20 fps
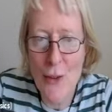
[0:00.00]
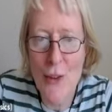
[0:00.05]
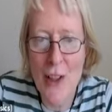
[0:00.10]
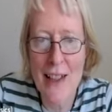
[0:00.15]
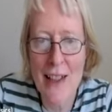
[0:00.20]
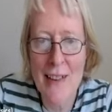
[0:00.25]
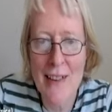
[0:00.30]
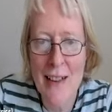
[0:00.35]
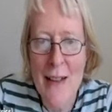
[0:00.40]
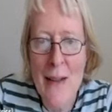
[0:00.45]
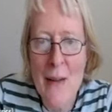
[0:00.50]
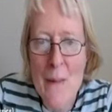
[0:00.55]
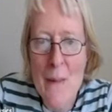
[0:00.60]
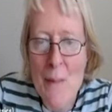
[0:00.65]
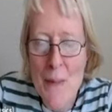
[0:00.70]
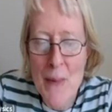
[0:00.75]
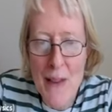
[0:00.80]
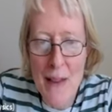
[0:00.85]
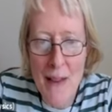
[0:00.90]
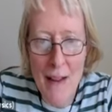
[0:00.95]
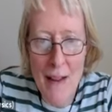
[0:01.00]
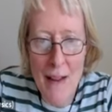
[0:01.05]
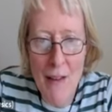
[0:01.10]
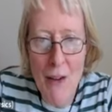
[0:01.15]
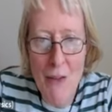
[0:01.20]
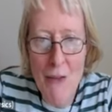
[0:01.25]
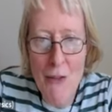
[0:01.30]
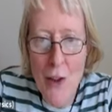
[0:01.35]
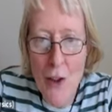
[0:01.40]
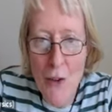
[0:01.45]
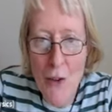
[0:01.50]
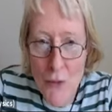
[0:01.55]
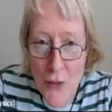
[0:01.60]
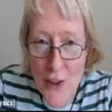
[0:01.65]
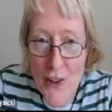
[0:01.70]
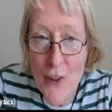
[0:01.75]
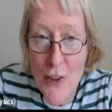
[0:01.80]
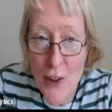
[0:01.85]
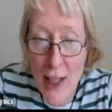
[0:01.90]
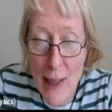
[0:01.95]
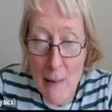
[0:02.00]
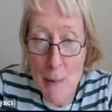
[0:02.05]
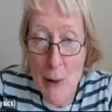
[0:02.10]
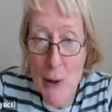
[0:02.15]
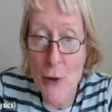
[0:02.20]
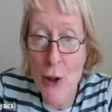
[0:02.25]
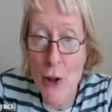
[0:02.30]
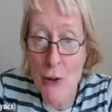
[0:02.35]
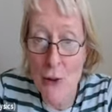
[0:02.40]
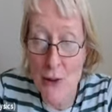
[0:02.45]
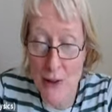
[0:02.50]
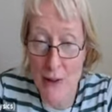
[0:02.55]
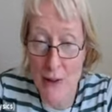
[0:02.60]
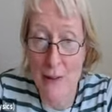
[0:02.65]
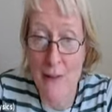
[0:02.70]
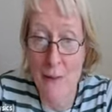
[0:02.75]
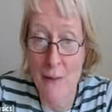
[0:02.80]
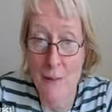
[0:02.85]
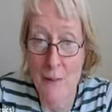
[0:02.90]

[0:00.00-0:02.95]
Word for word: state of, of this Hamiltonian.